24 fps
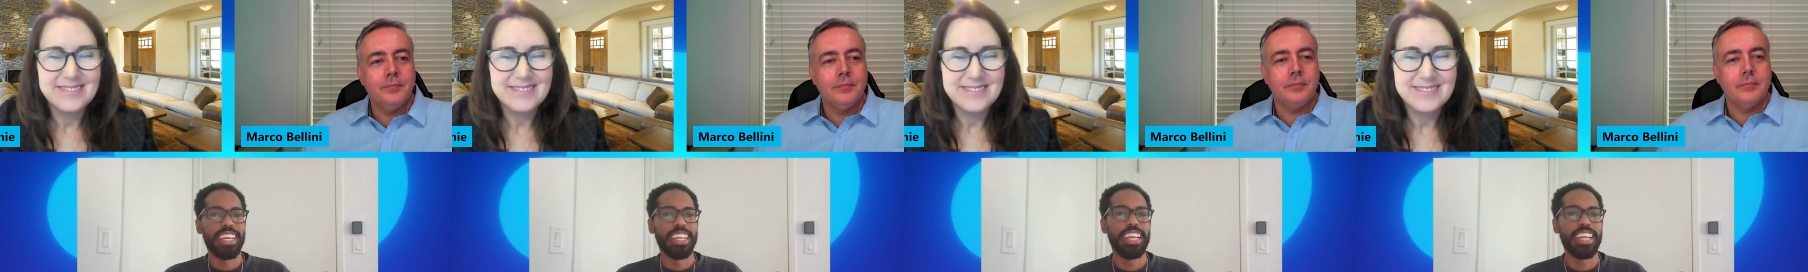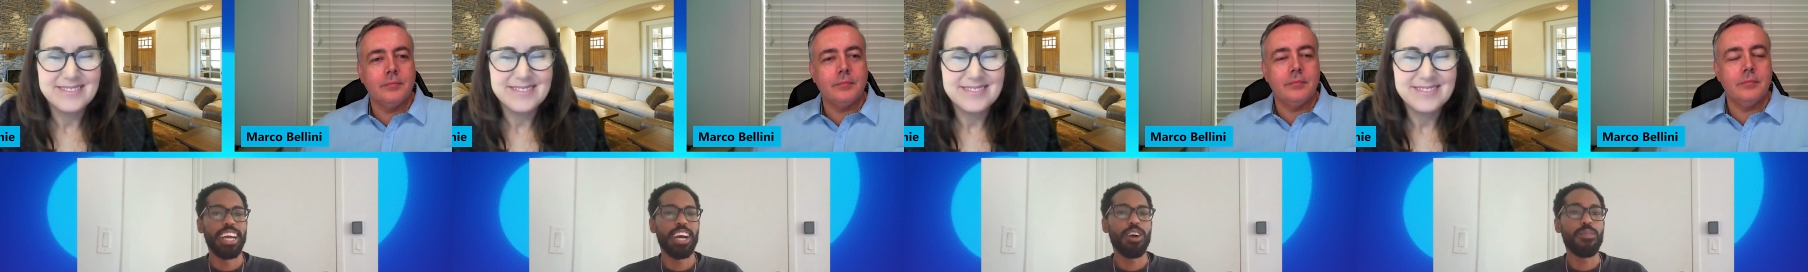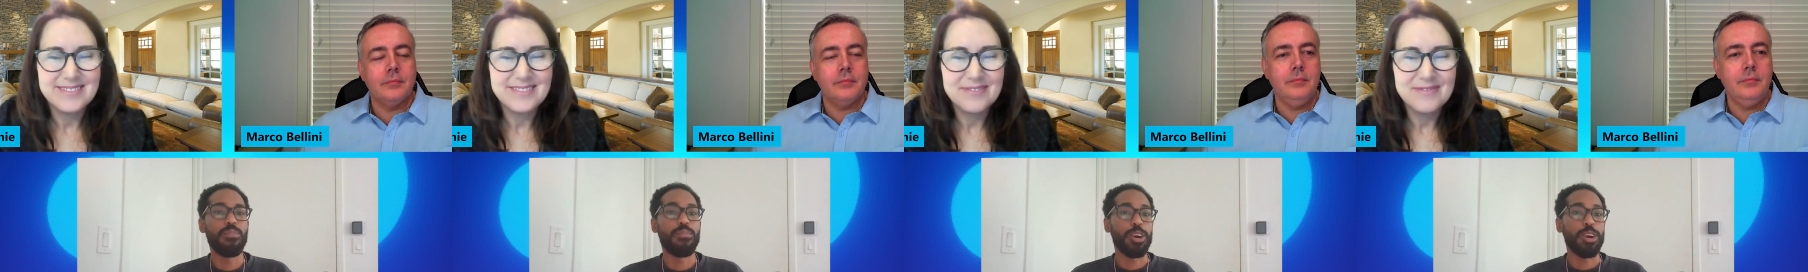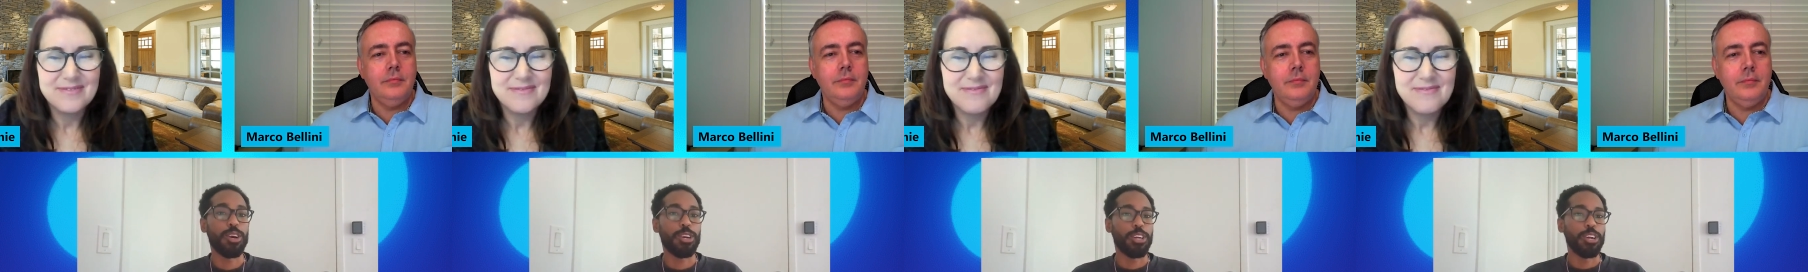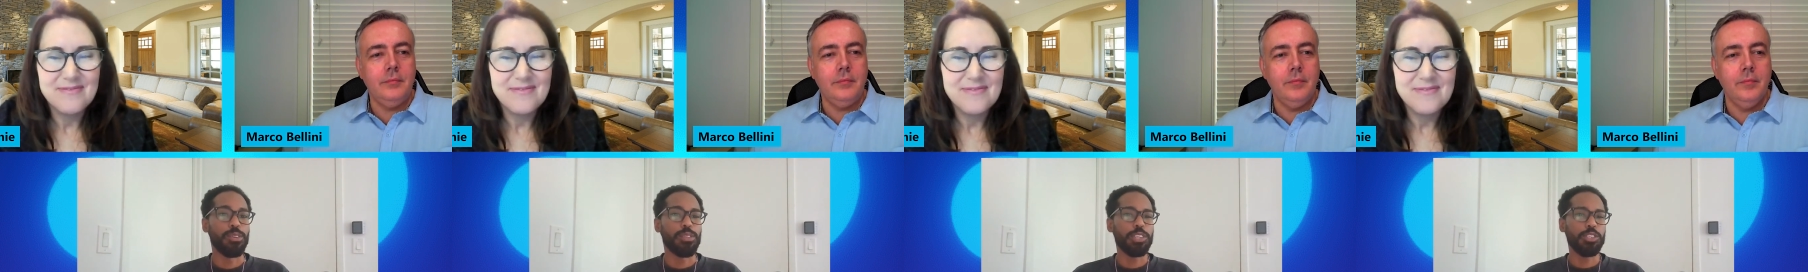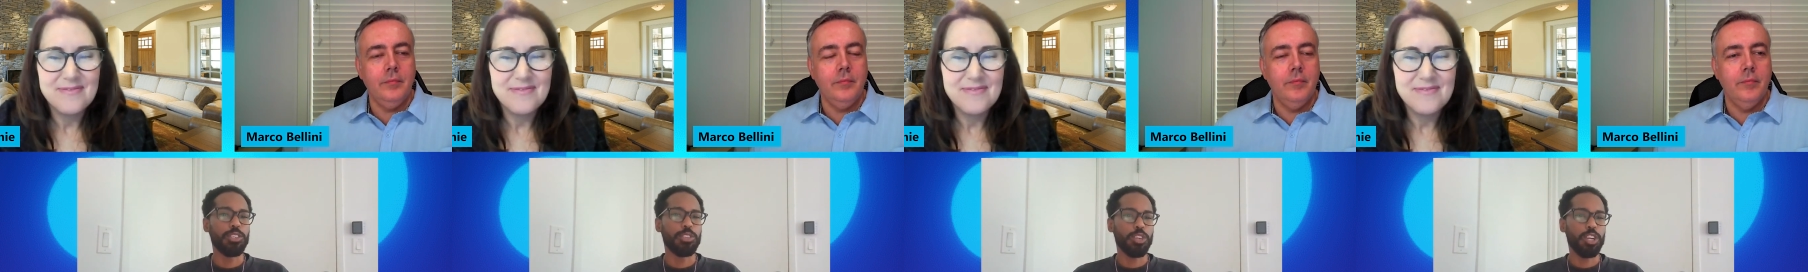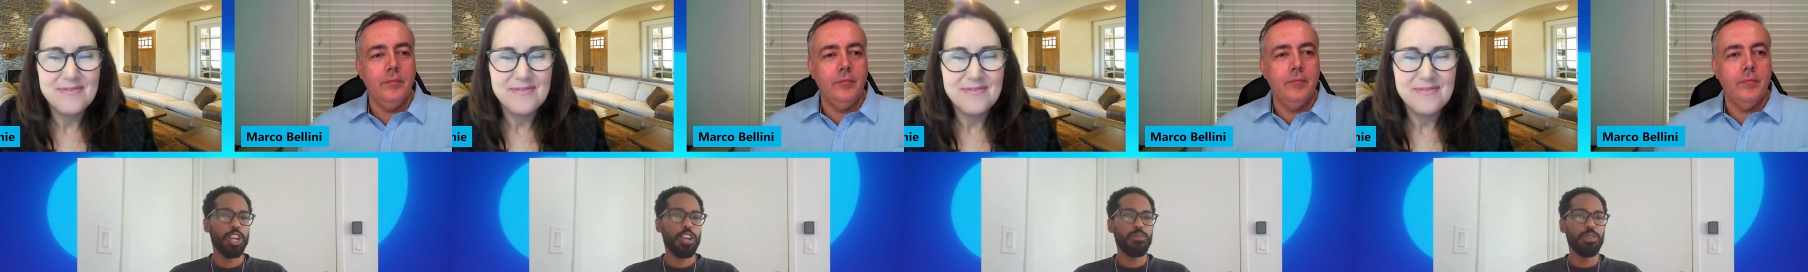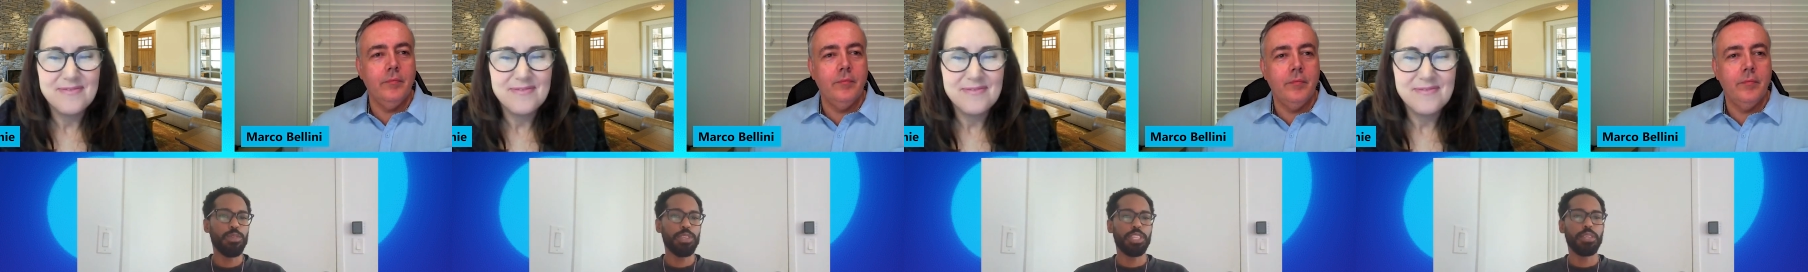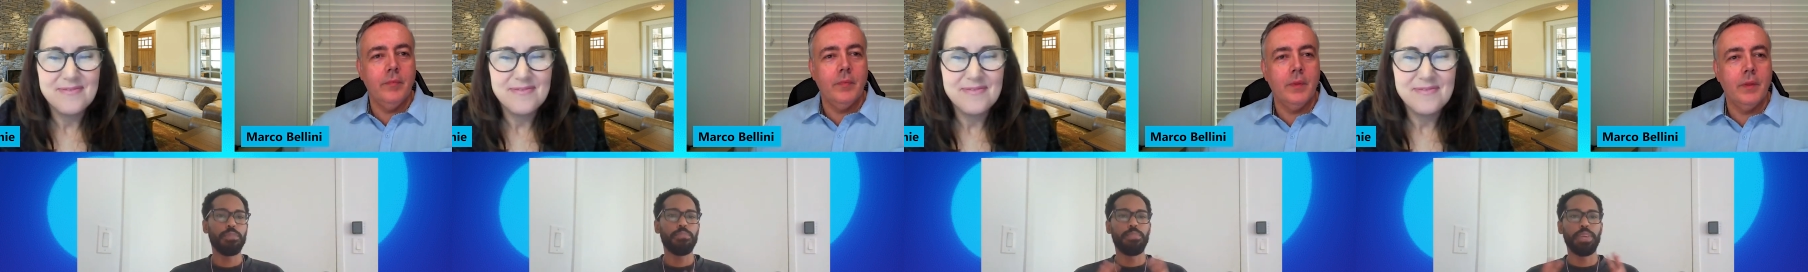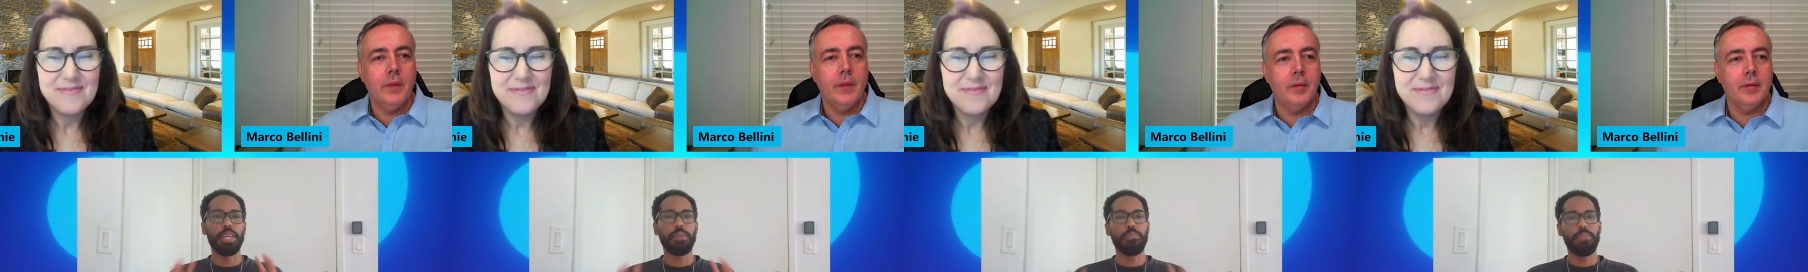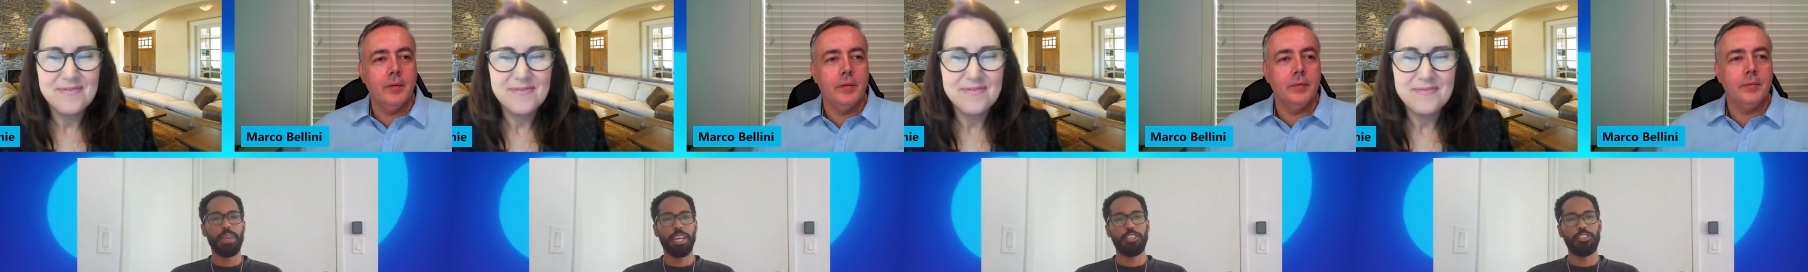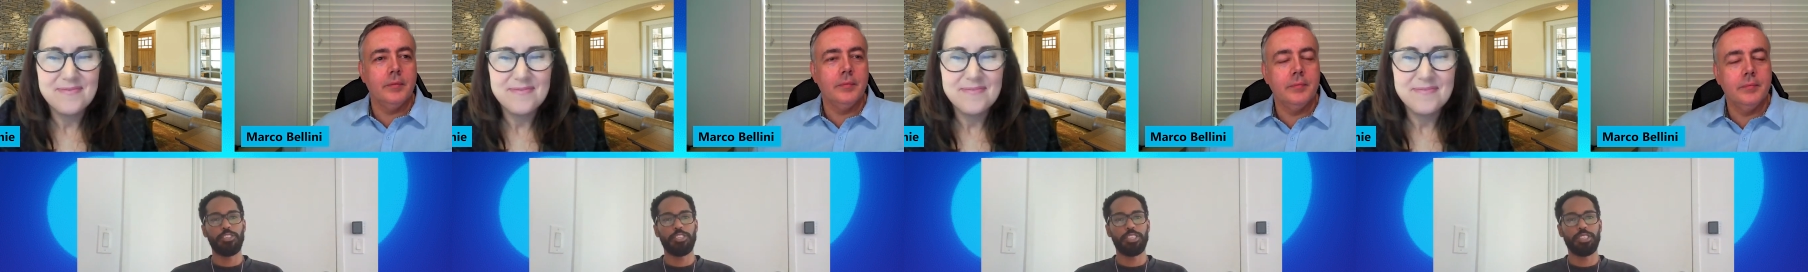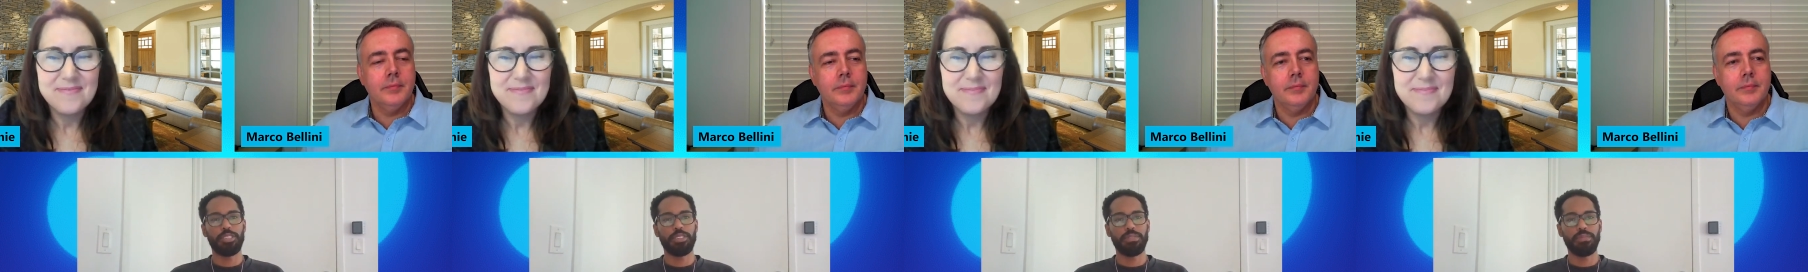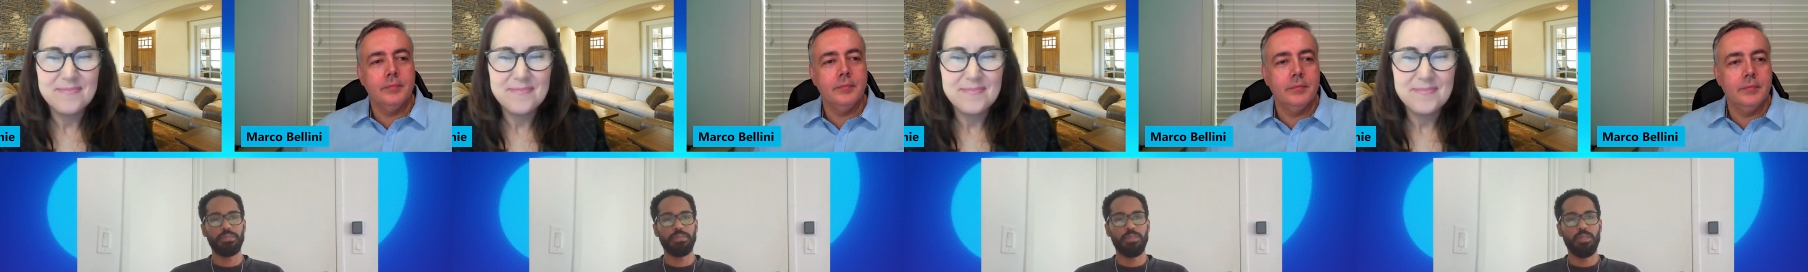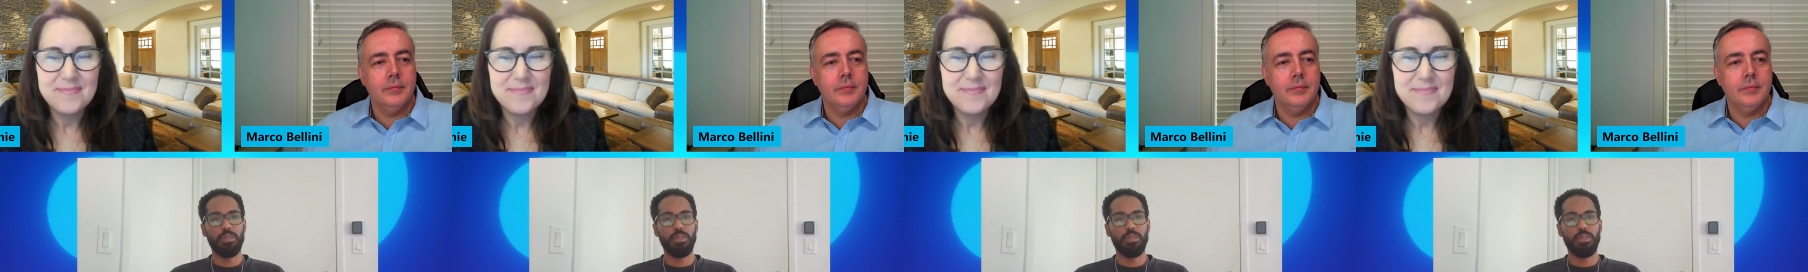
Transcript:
Speaker 1: Now, Marco, let's start off with the big picture.